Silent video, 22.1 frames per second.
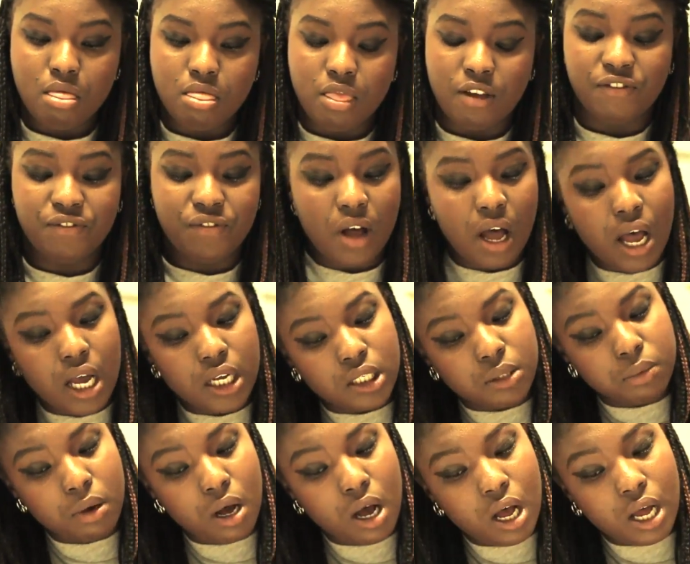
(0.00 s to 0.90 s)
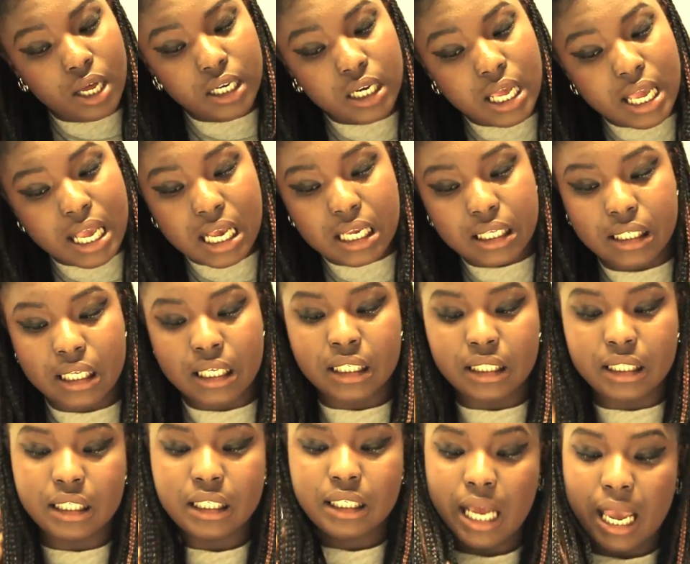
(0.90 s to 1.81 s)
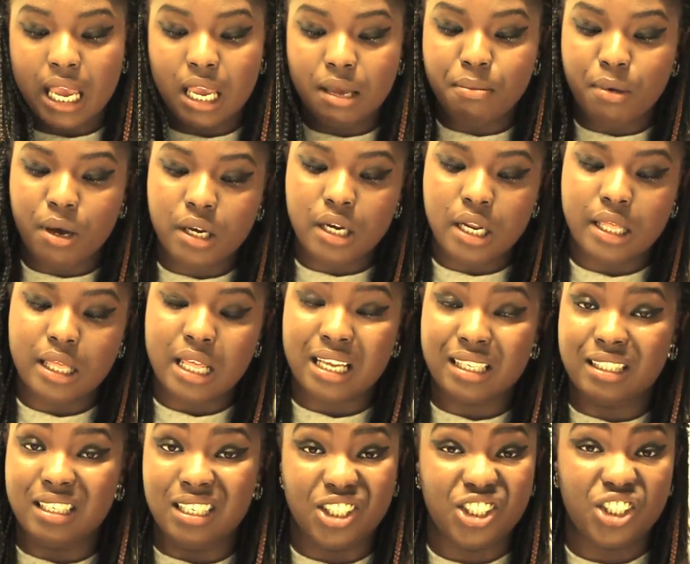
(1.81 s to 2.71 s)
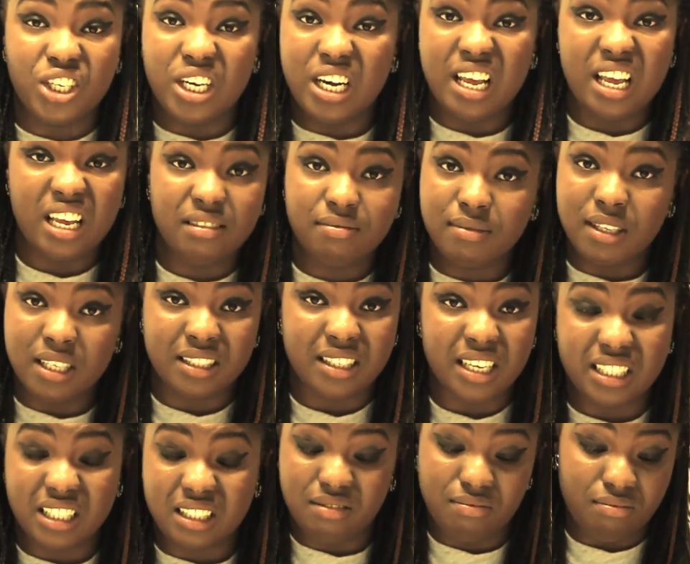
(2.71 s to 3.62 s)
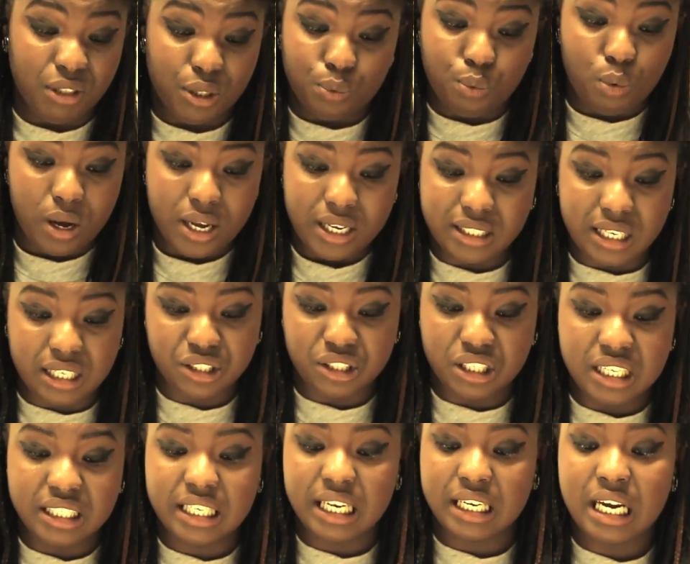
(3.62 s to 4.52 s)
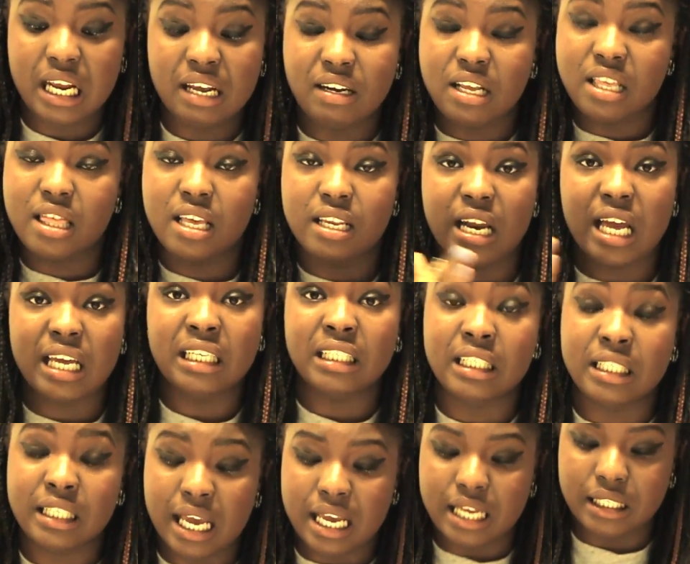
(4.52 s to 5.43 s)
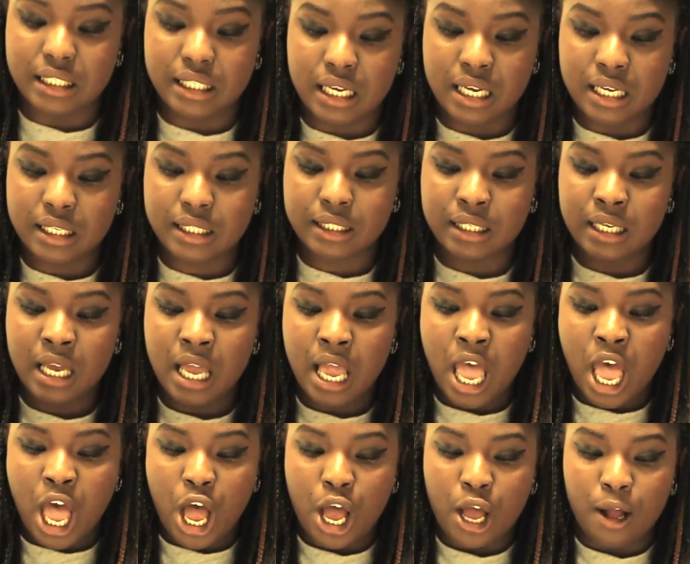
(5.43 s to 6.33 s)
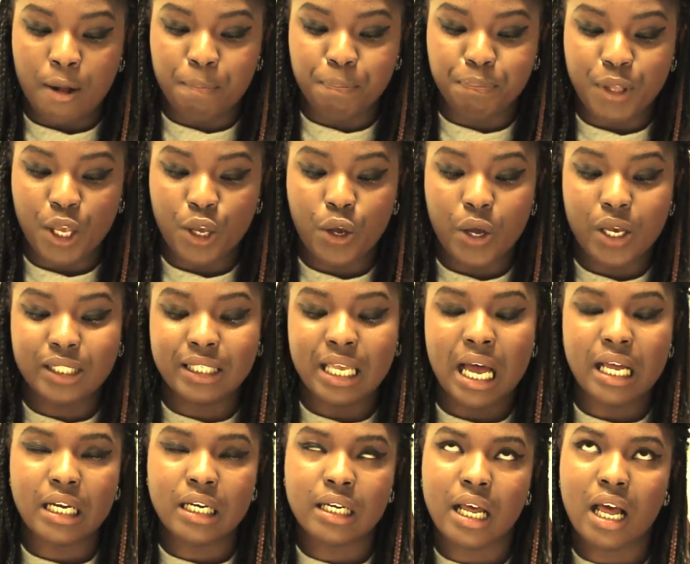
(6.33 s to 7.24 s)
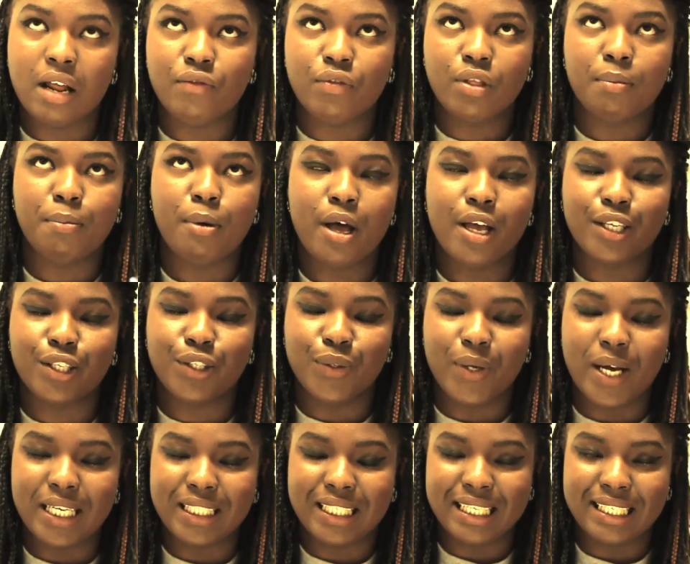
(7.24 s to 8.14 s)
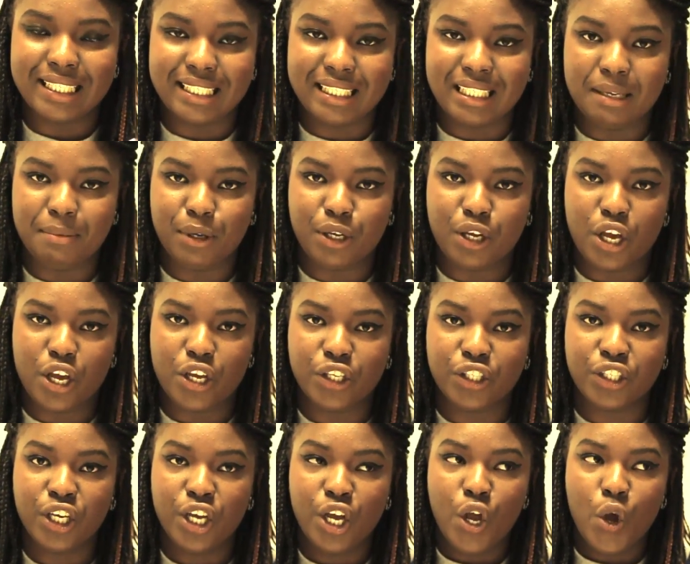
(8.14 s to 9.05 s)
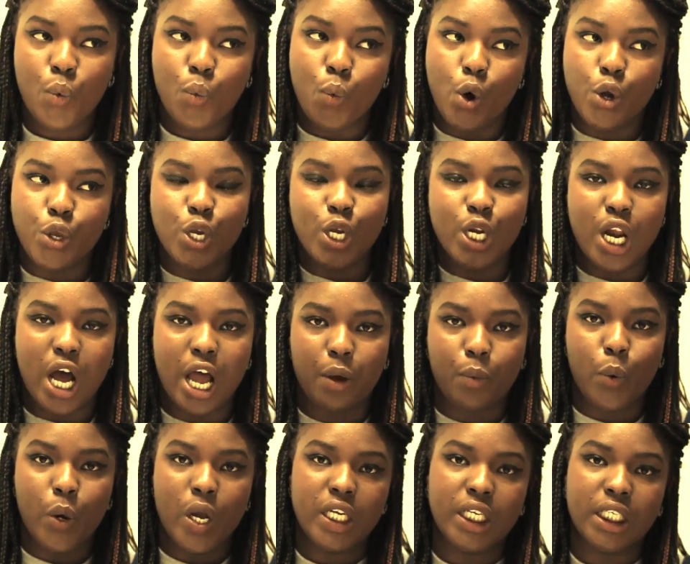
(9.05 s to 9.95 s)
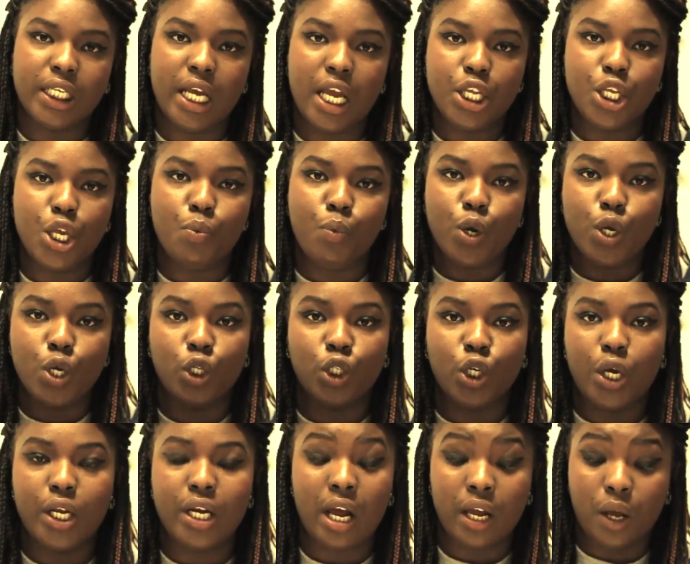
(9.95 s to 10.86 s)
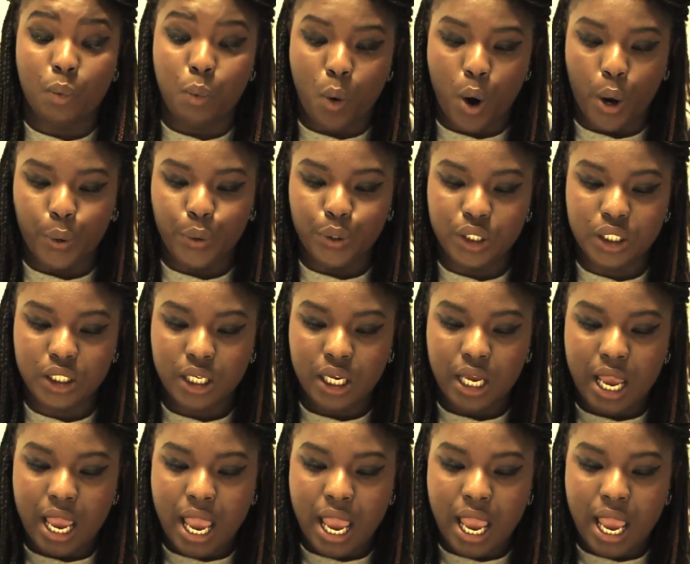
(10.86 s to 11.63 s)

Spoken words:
The third one is entertainment, and that's literally, it's what it says on the tin, anything that entertains us. It goes hand in hand with the personal identity, because what you like will entertain you, what you don't like won't.